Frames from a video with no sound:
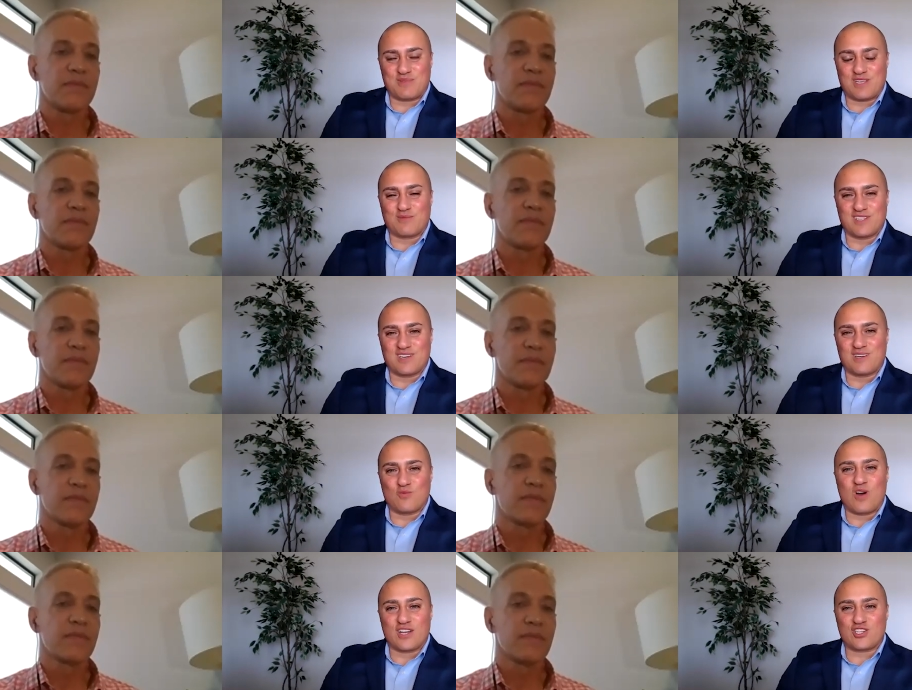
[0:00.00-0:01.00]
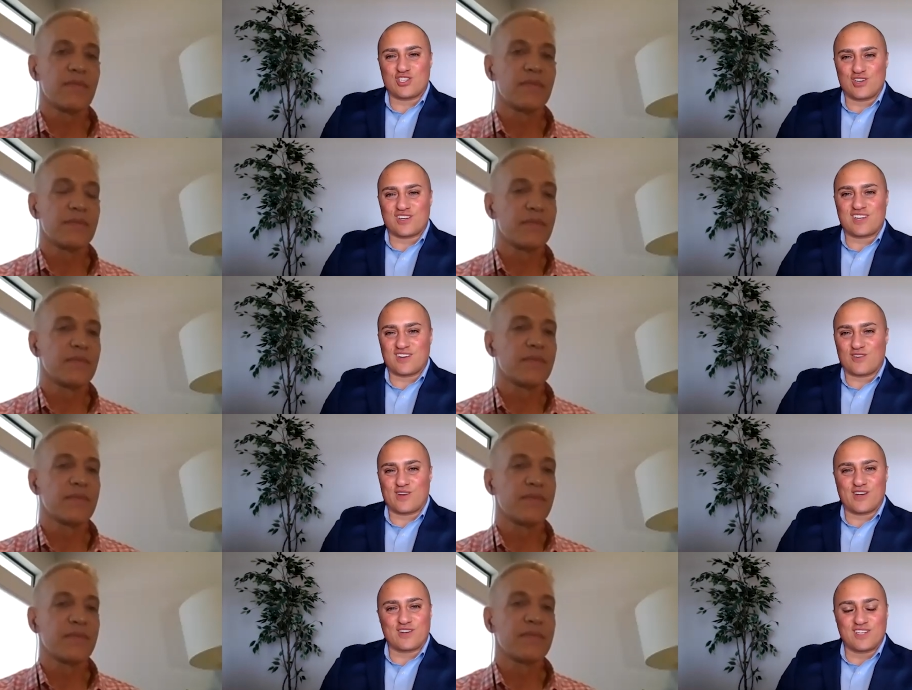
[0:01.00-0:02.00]
Speaker 1: to be able to watch your
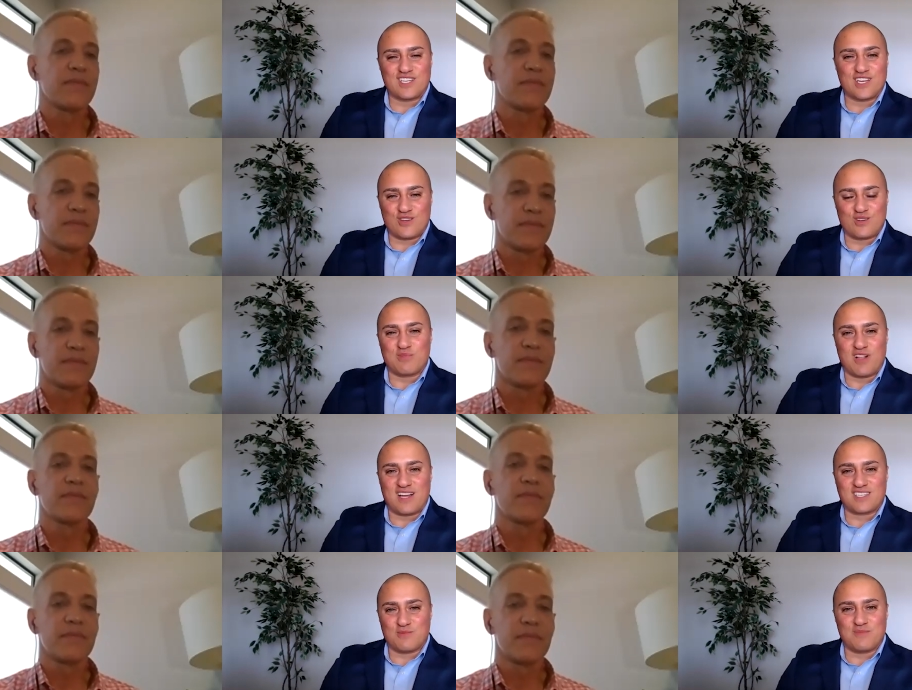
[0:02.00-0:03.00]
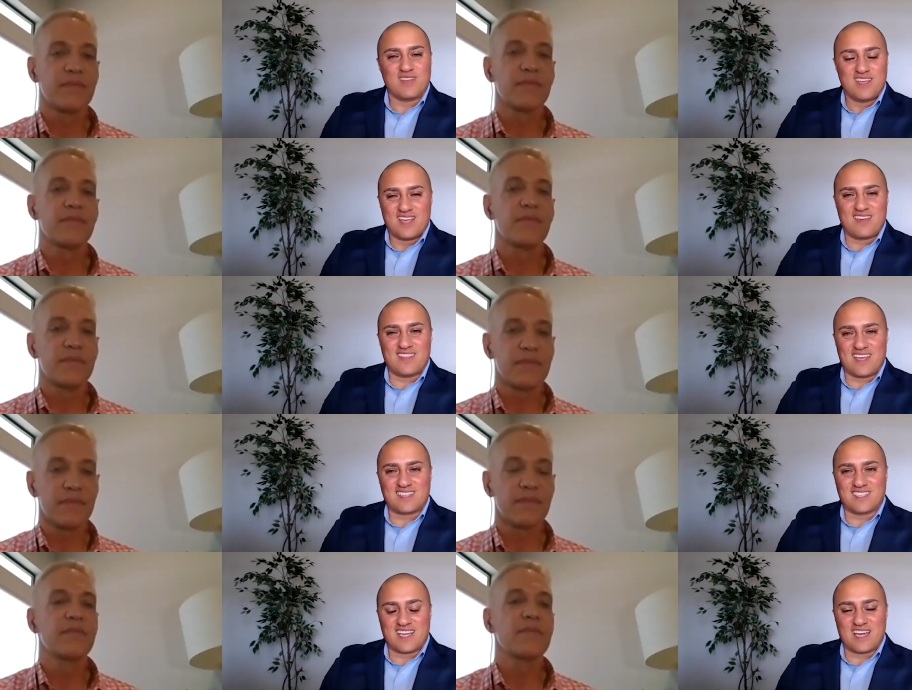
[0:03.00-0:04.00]
career continue to blossom. And
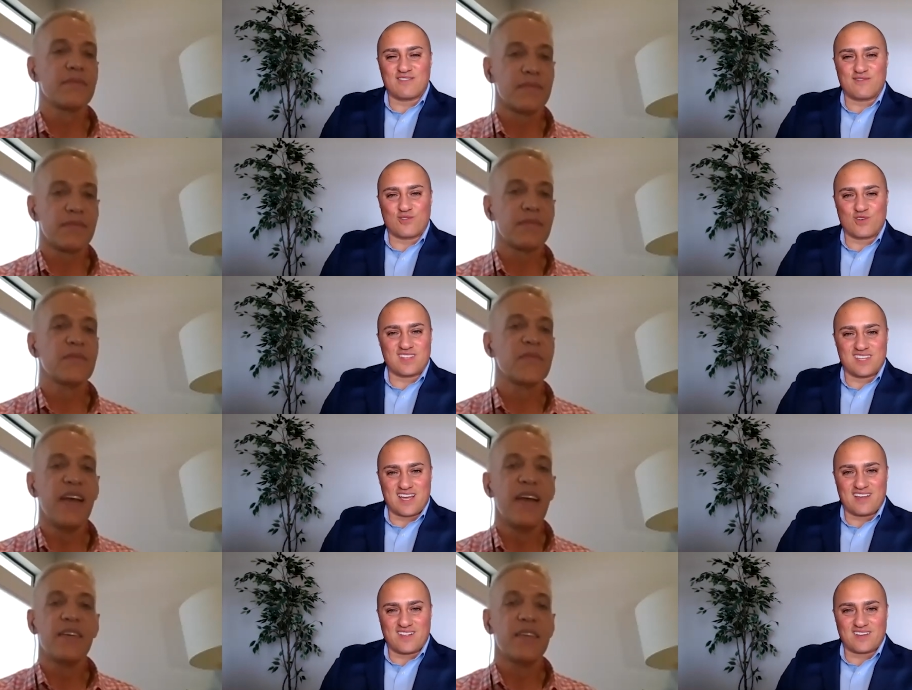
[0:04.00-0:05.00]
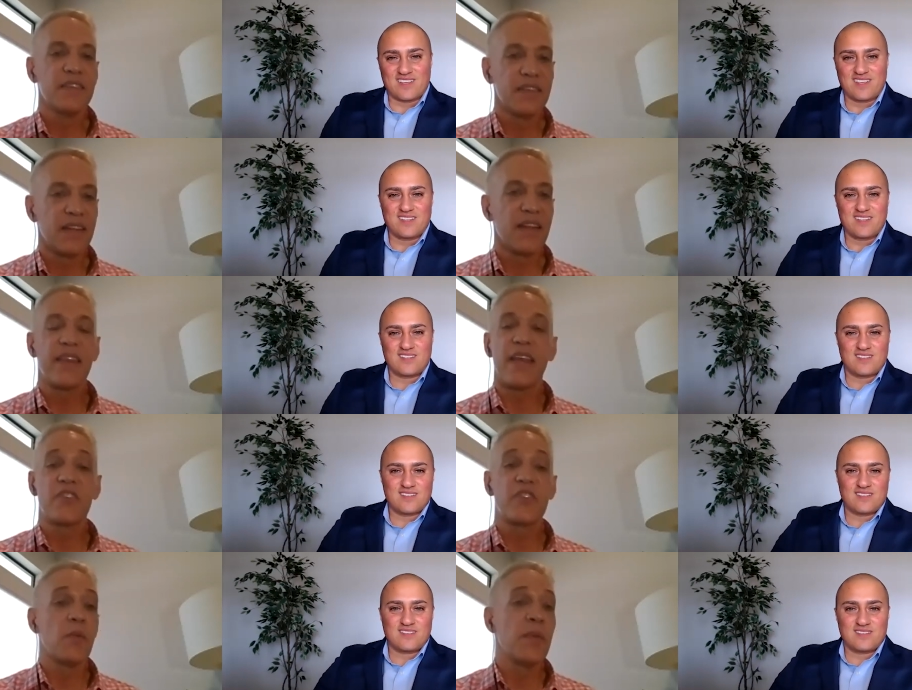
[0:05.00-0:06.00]
thanks again for the dialogue.
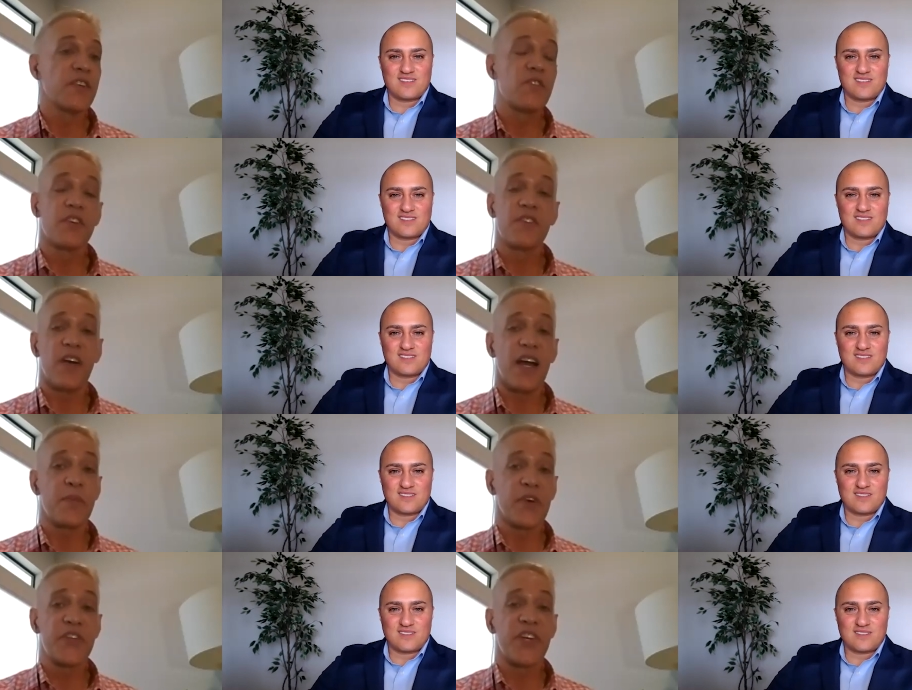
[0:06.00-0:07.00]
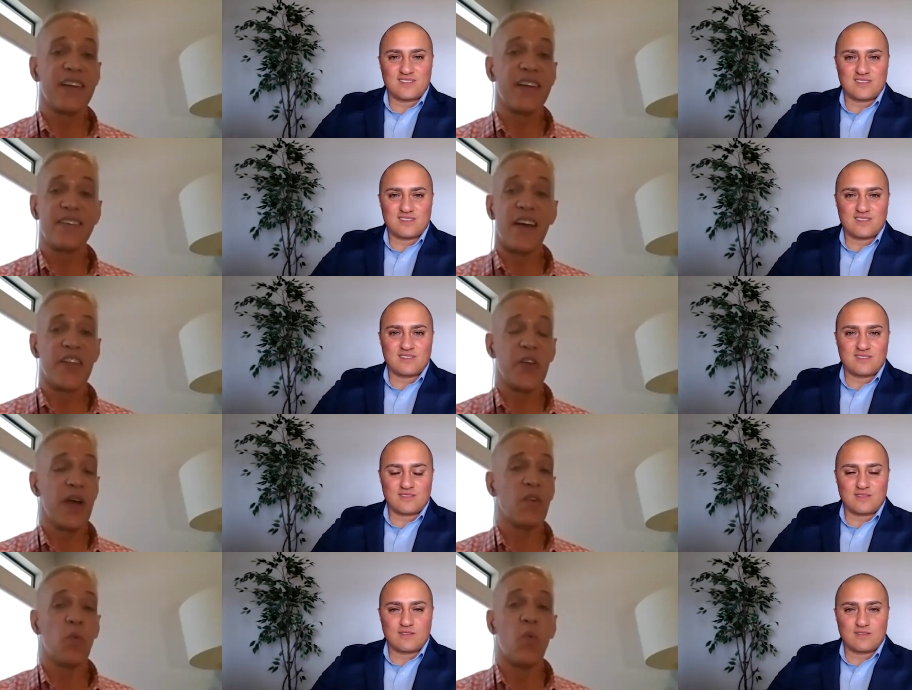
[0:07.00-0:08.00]
Thanks so
Speaker 2: much, Christopher. I appreciate it. Uh, you
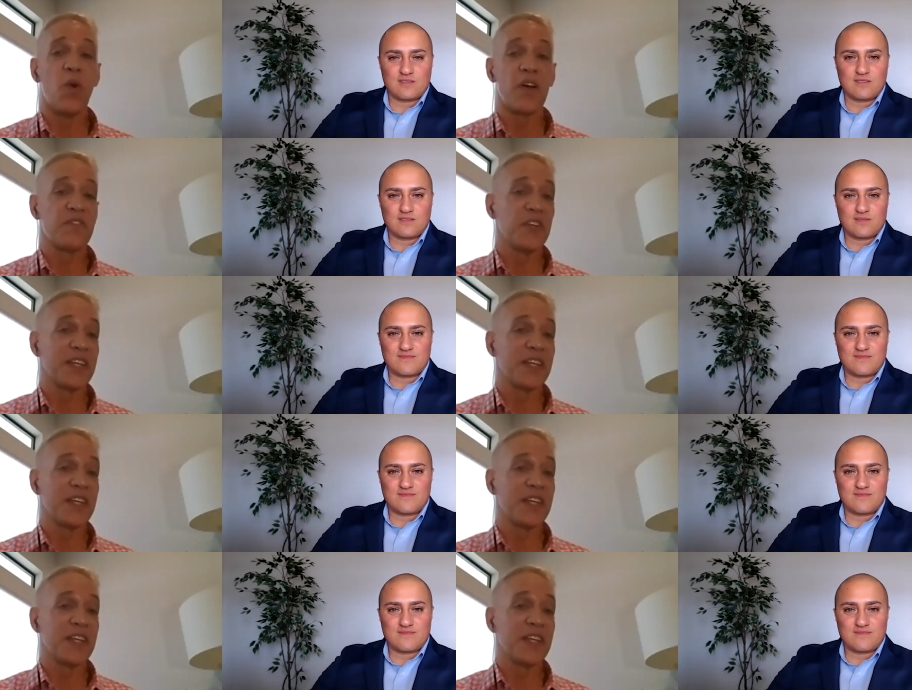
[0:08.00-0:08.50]
have a wonderful